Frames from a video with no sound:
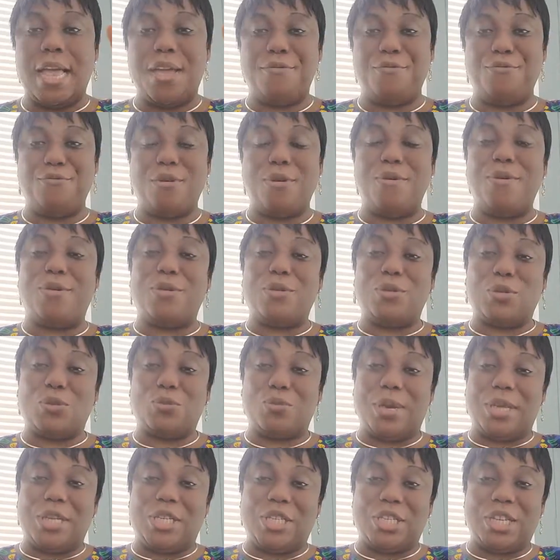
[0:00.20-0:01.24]
everyone, welcome to
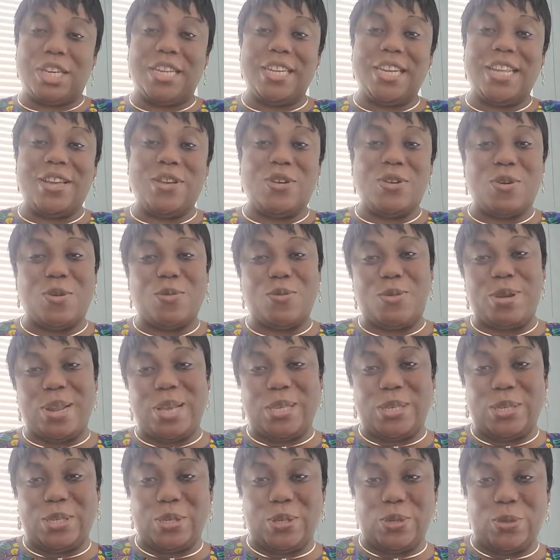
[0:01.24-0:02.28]
my channel. God
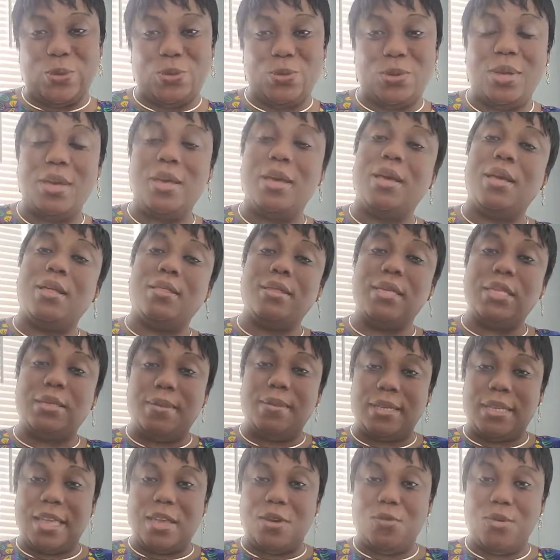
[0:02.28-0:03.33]
bless you. This is
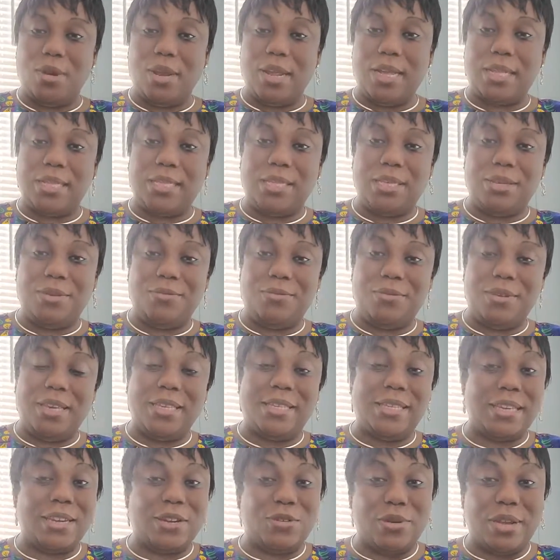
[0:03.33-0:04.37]
Bessie Abuna TV.
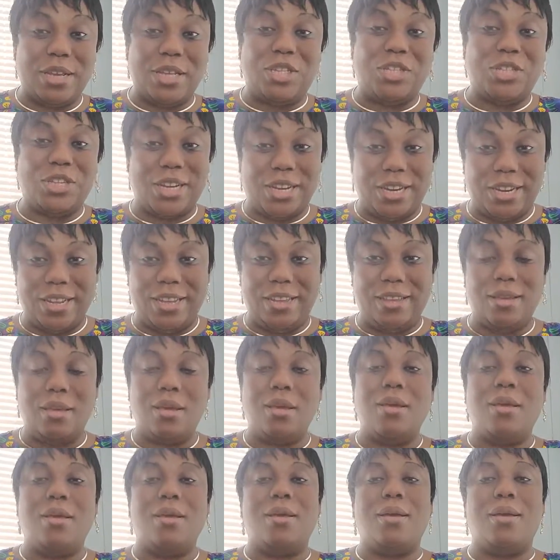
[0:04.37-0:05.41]
It's a great channel,
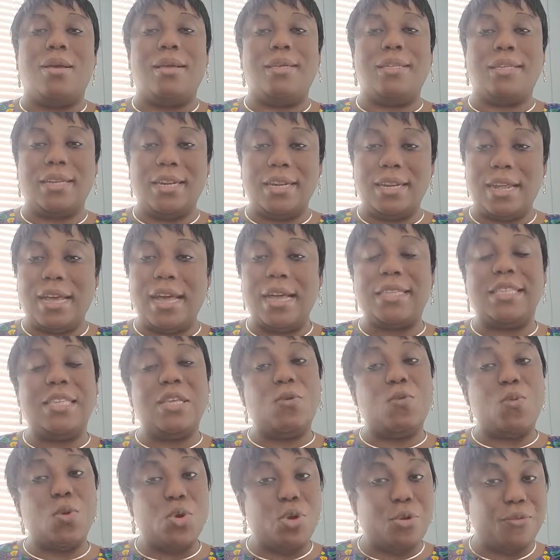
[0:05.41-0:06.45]
a channel that has
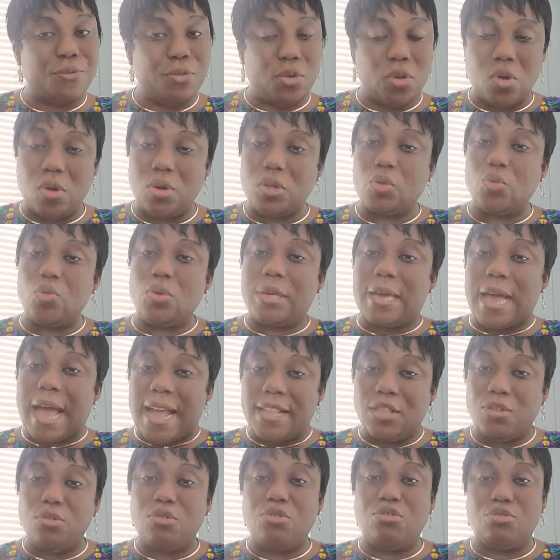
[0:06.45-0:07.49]
the word of God to
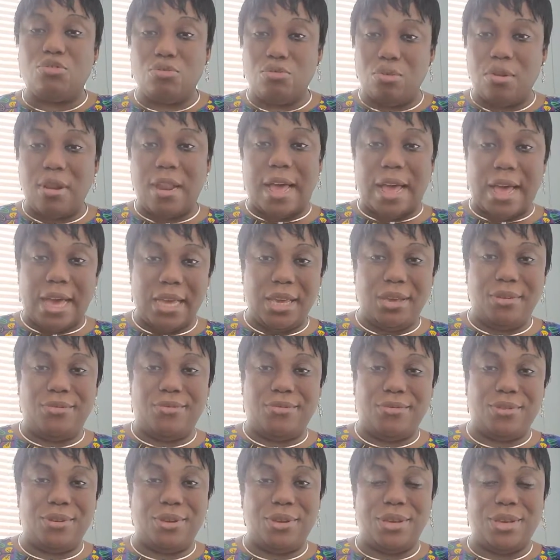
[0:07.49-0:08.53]
guide you through
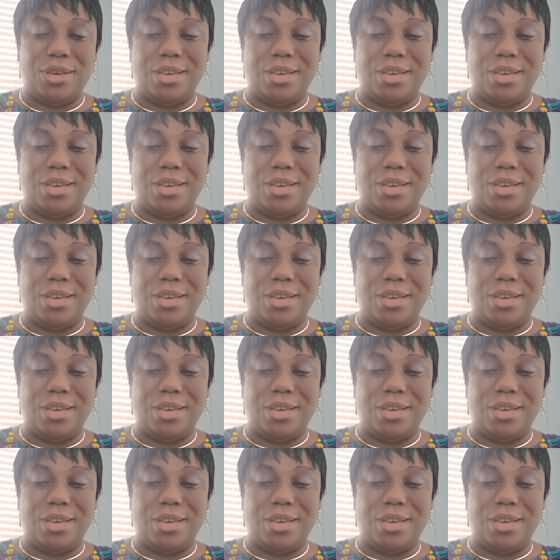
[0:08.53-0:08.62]
life.